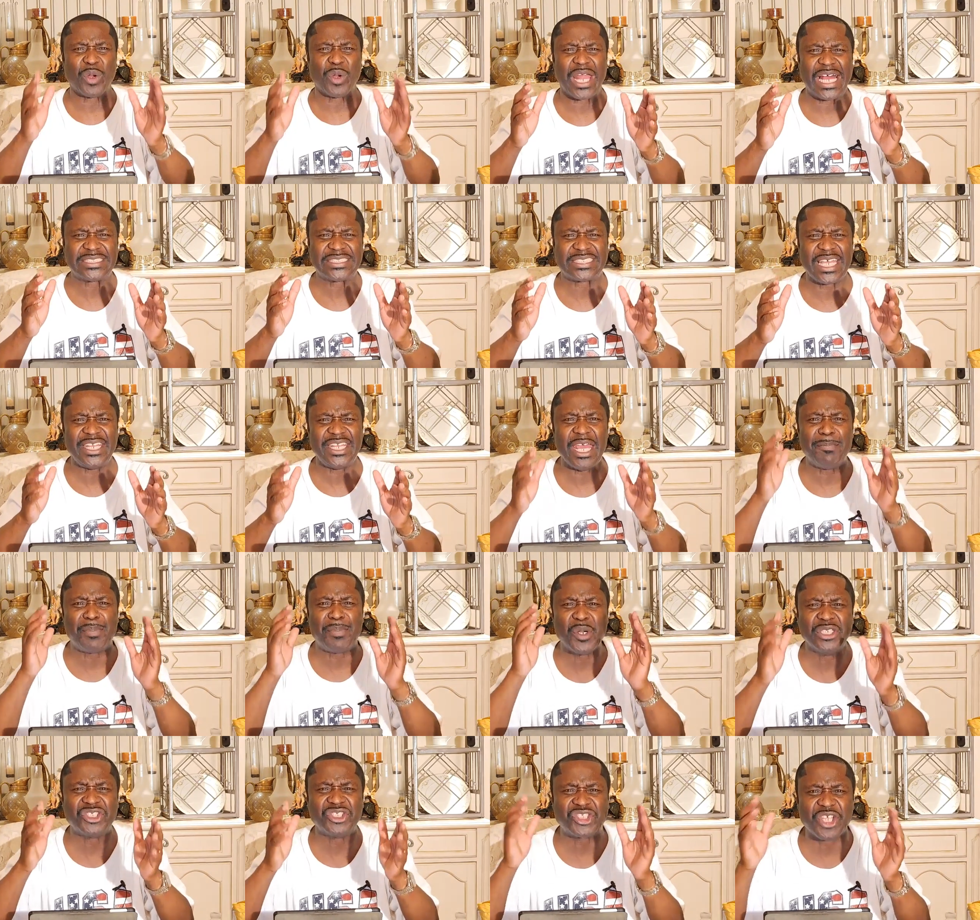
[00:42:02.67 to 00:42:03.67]
I said? They
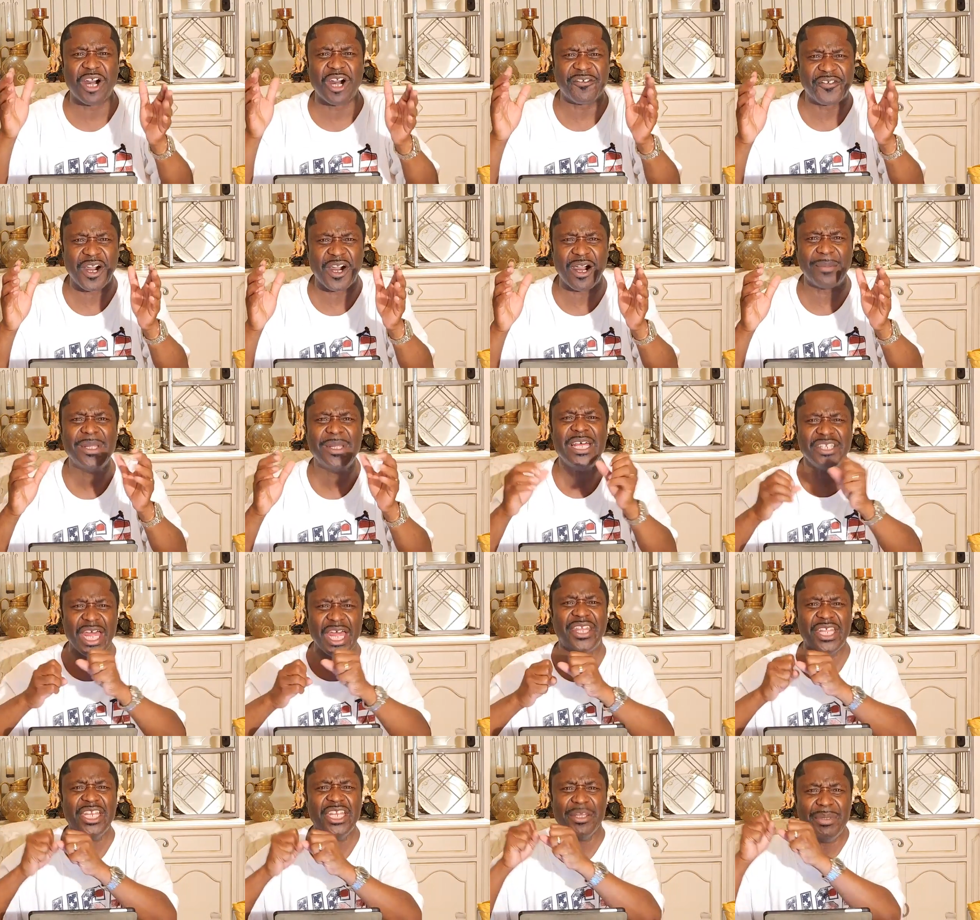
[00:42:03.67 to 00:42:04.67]
putting stuff up
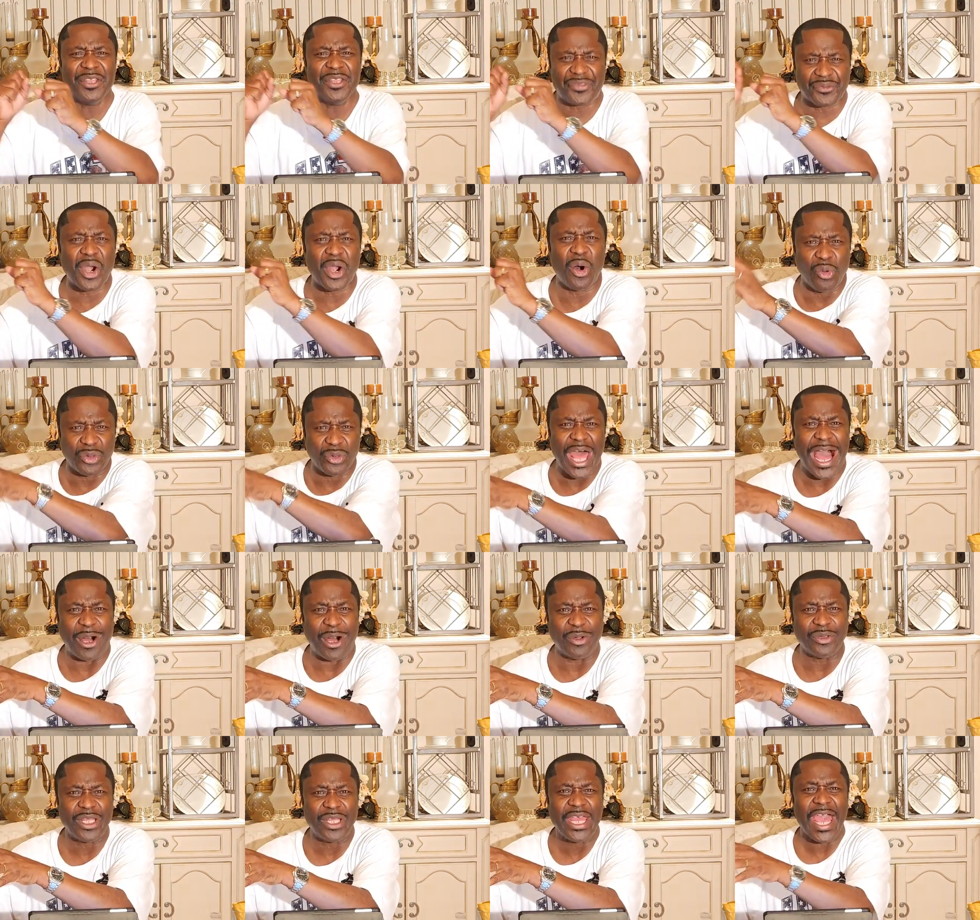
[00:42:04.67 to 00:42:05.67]
that need to be thrown
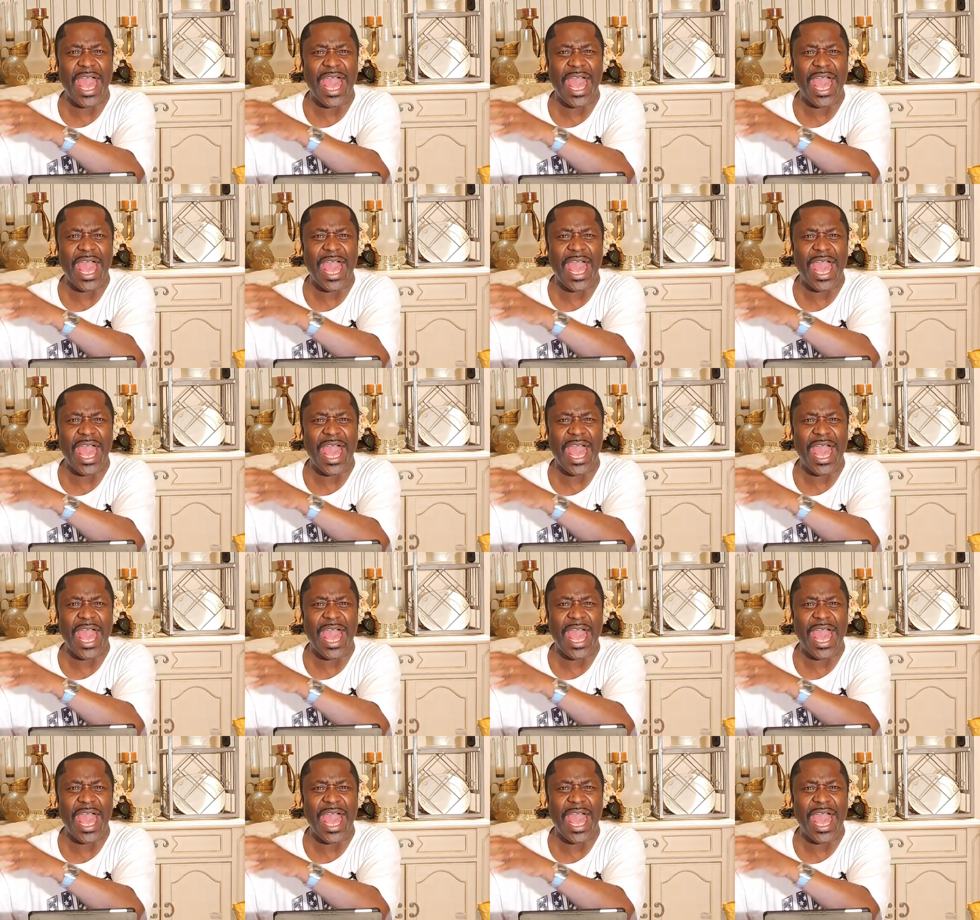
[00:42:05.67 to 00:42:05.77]
out.